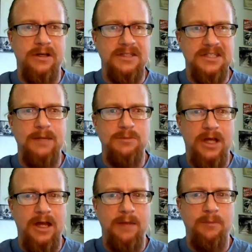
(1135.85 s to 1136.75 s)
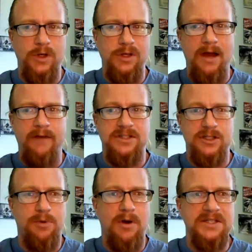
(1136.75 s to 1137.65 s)
at the same time what you have is
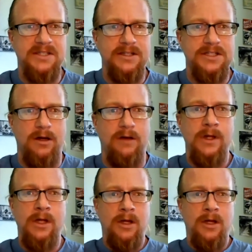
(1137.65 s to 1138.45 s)
this process of